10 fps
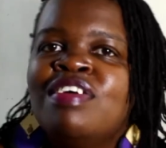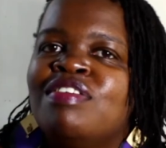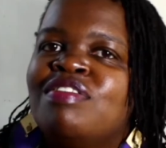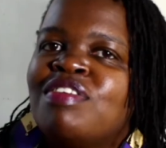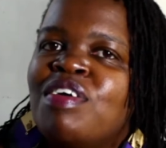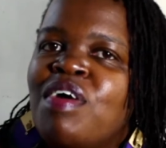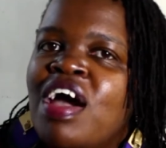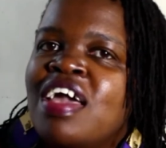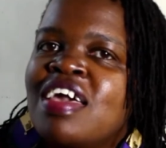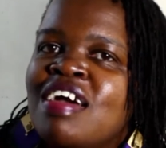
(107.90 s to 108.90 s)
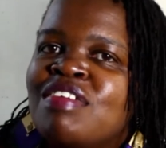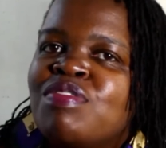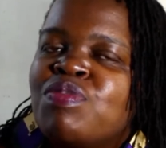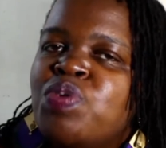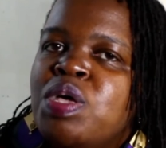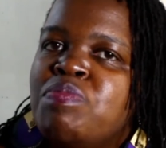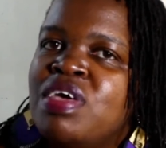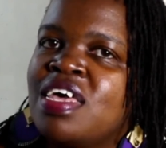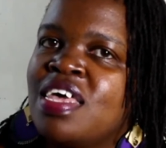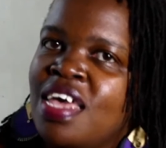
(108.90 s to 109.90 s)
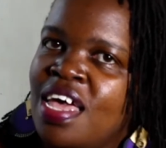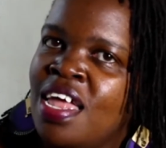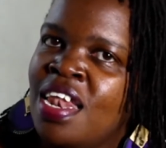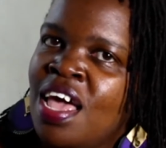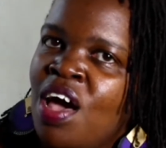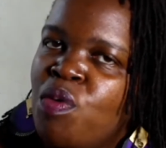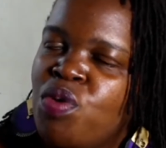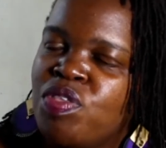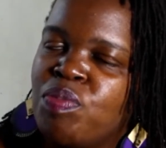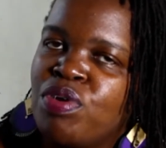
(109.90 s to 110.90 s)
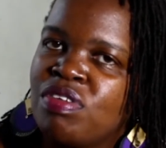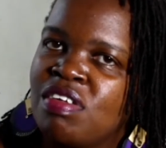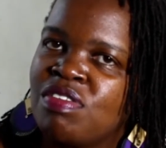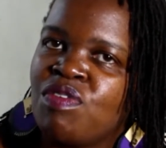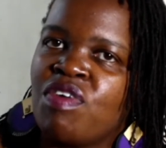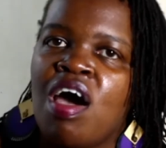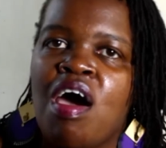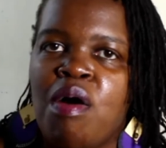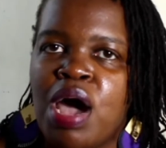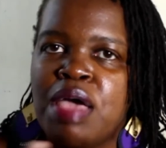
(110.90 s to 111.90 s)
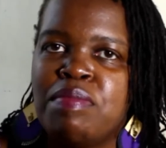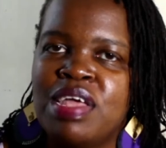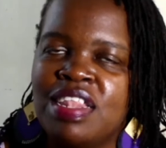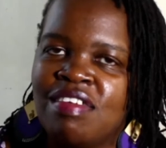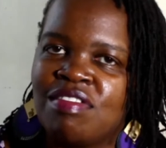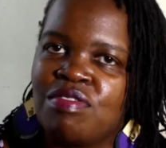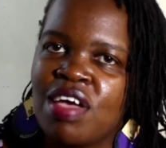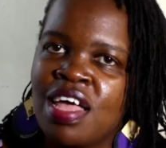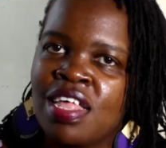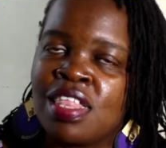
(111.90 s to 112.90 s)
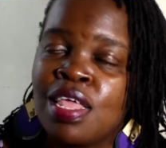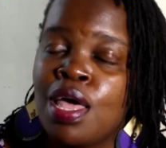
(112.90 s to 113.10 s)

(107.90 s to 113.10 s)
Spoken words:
So I guess we begin with the process of how I made this dress.